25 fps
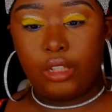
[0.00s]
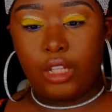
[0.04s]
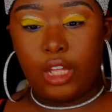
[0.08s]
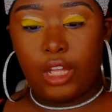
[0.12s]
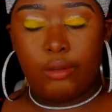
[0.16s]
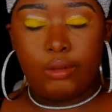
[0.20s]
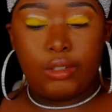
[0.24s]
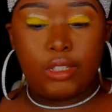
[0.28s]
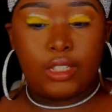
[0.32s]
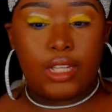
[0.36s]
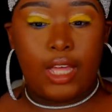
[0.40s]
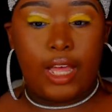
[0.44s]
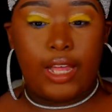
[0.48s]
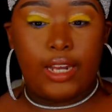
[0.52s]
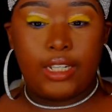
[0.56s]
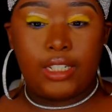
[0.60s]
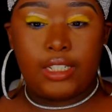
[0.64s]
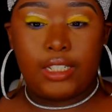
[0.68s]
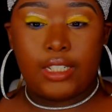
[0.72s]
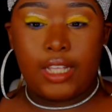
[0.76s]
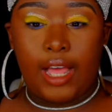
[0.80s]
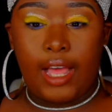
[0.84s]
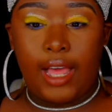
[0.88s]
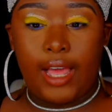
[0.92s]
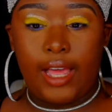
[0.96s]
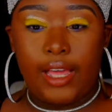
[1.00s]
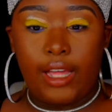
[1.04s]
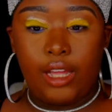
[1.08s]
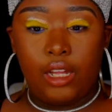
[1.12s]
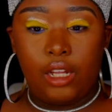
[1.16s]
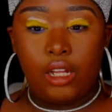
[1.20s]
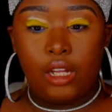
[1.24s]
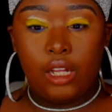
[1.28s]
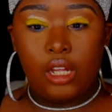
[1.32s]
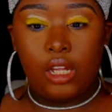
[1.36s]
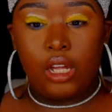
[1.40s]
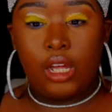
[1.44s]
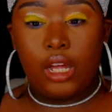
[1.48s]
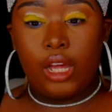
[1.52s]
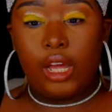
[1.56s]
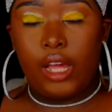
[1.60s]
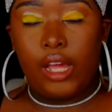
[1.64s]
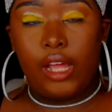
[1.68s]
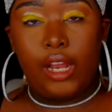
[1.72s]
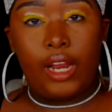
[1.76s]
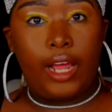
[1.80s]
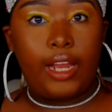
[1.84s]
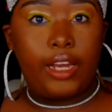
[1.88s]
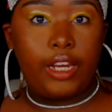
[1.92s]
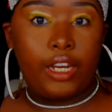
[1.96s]
it was kind of tight,
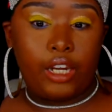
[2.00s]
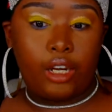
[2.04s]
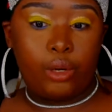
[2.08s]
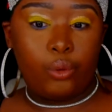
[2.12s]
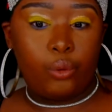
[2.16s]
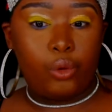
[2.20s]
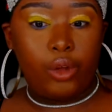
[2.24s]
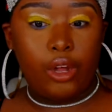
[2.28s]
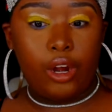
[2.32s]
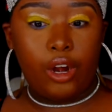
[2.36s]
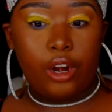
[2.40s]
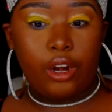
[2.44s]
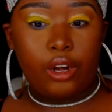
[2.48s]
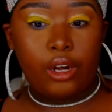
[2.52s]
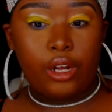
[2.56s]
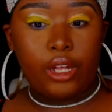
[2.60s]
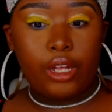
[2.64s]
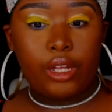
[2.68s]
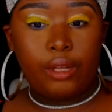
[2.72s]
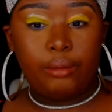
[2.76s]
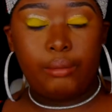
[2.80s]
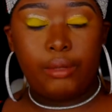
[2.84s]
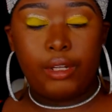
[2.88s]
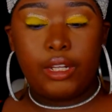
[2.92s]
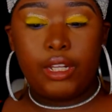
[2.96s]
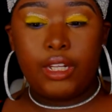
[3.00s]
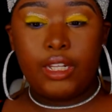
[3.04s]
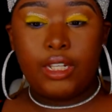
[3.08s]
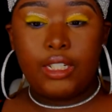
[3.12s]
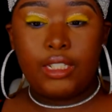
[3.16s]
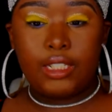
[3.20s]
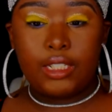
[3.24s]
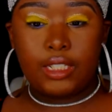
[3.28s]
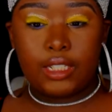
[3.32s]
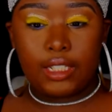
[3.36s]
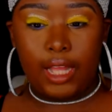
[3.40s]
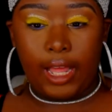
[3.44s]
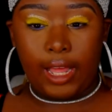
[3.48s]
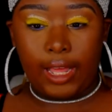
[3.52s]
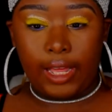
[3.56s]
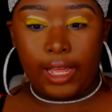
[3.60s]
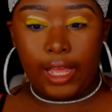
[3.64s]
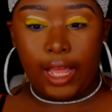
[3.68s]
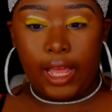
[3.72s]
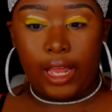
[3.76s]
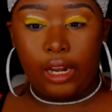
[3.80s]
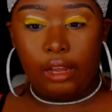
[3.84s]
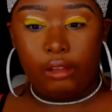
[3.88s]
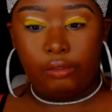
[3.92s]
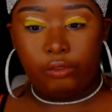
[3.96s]
and I didn't wear it because it's like
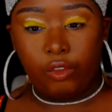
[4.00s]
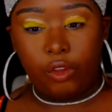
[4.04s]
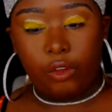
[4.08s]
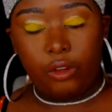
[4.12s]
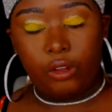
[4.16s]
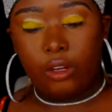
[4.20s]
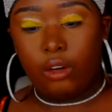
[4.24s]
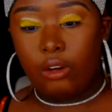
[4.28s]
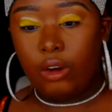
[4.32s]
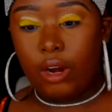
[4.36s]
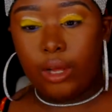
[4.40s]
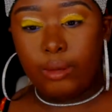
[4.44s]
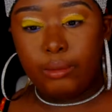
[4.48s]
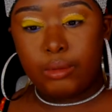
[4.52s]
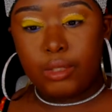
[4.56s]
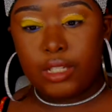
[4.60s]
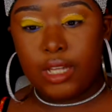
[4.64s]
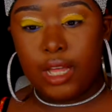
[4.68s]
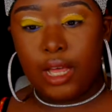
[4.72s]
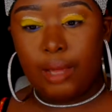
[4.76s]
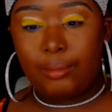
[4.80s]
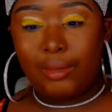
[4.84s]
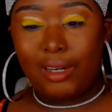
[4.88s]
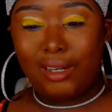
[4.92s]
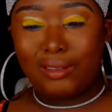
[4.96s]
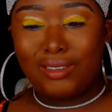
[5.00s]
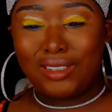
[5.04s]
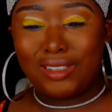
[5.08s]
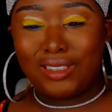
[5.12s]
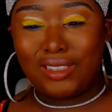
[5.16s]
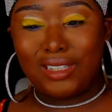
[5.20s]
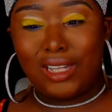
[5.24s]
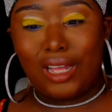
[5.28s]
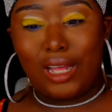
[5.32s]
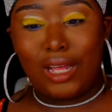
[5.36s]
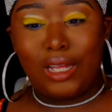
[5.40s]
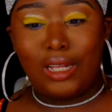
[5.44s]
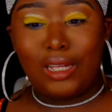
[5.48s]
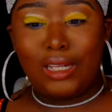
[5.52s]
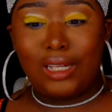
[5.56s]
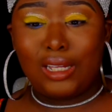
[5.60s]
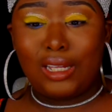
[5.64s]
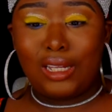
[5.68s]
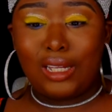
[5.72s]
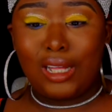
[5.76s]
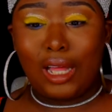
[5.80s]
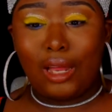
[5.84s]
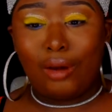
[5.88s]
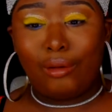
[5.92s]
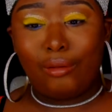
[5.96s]
kind of a crop top, and I was just like,
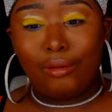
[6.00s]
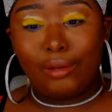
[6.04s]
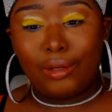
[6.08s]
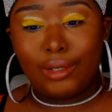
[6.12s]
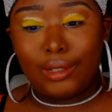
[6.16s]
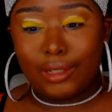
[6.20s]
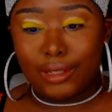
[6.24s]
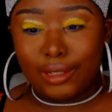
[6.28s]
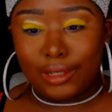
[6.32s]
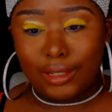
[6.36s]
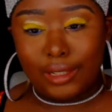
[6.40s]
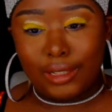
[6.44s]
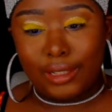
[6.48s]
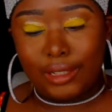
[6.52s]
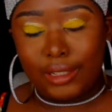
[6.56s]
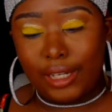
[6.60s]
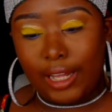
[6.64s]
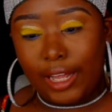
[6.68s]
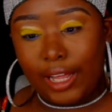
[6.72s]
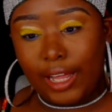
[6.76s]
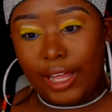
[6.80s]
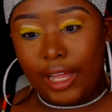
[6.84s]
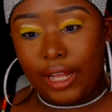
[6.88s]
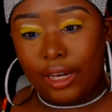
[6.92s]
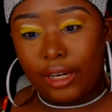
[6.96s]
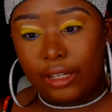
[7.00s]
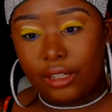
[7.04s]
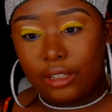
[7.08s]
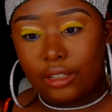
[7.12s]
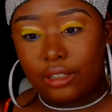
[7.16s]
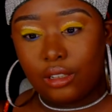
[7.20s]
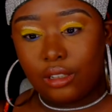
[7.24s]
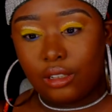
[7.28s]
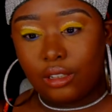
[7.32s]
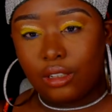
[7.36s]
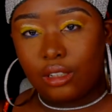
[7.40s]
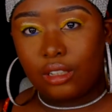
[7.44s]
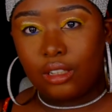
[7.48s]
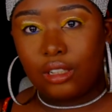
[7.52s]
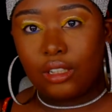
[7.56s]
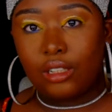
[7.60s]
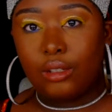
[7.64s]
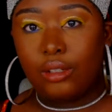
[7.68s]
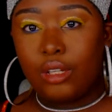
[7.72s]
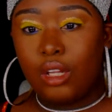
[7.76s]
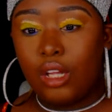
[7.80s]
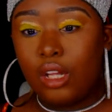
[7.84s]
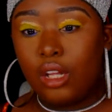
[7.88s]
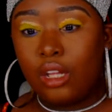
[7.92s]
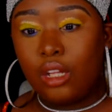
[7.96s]
I don't look good in that.
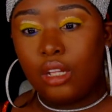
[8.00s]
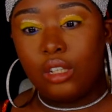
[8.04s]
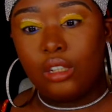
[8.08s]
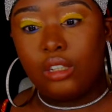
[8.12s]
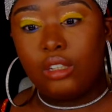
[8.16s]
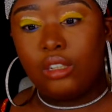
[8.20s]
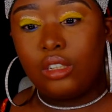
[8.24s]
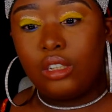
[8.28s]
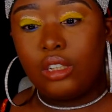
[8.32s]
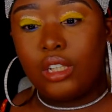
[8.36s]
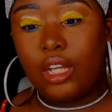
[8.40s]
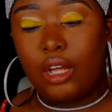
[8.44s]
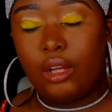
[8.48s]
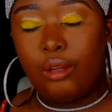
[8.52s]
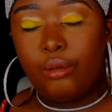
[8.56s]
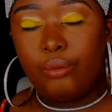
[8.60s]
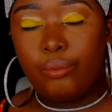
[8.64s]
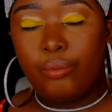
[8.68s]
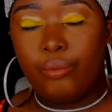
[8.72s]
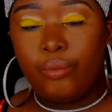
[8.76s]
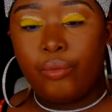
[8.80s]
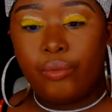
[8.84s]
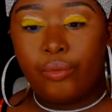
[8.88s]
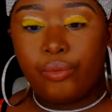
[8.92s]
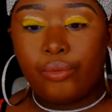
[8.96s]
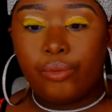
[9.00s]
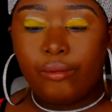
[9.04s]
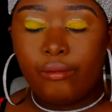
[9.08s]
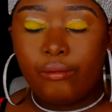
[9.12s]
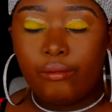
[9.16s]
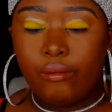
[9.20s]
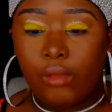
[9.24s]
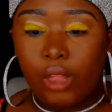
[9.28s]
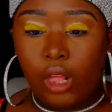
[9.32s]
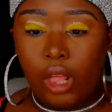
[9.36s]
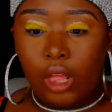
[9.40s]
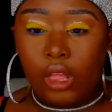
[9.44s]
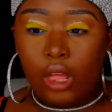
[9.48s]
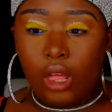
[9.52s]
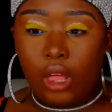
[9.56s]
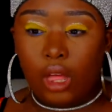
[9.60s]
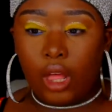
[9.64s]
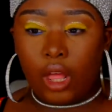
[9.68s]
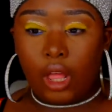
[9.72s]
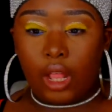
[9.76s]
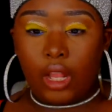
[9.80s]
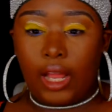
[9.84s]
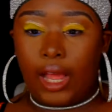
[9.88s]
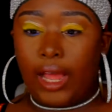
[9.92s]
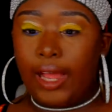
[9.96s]
So
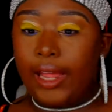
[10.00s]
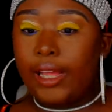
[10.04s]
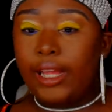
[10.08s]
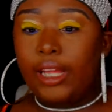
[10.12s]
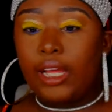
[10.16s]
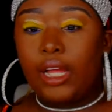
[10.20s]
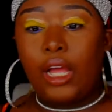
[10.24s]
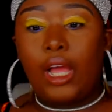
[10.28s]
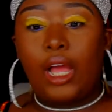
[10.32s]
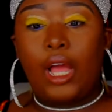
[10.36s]
like,